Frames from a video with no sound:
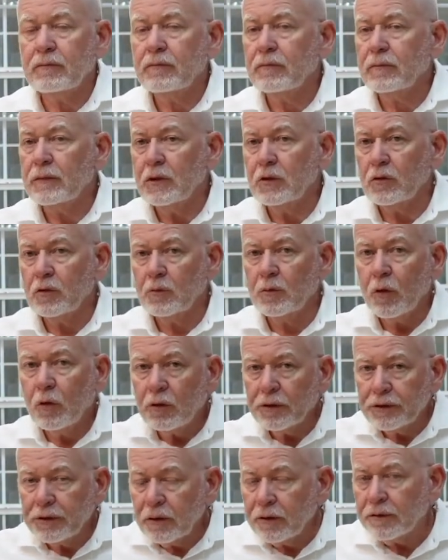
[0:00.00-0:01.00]
you can
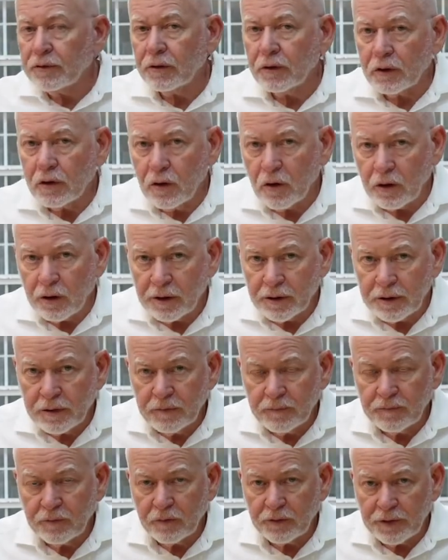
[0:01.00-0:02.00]
pull another card
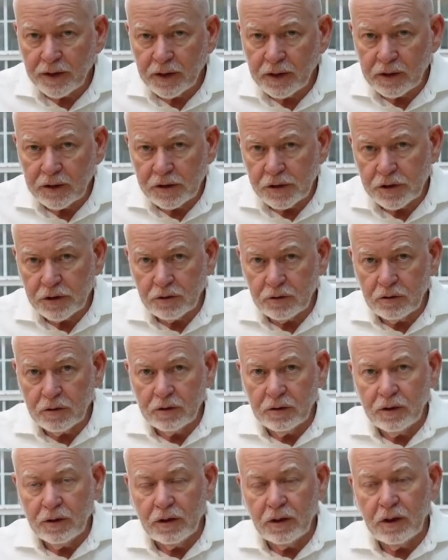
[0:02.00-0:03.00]
for that issue.
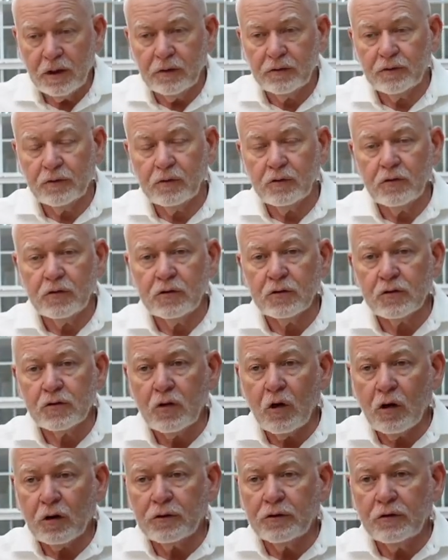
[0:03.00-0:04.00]
So you can
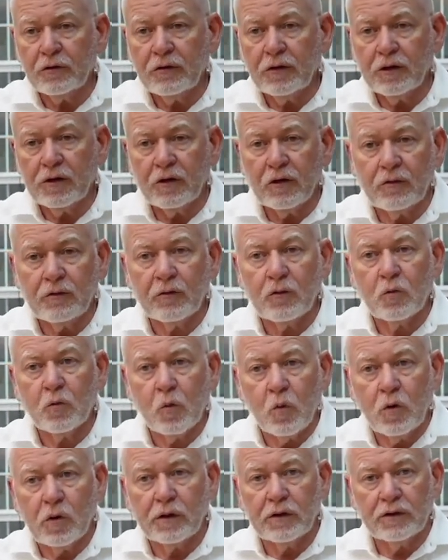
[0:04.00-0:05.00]
talk to the
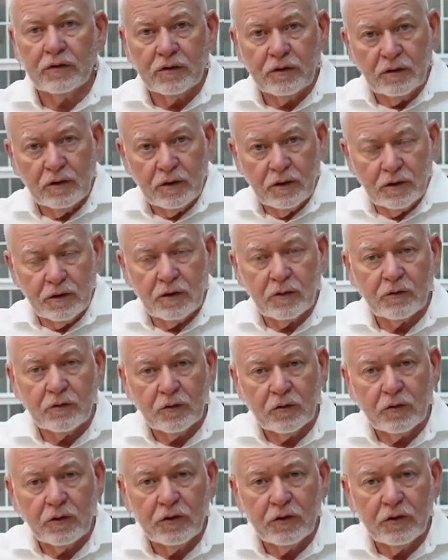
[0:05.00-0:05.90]
other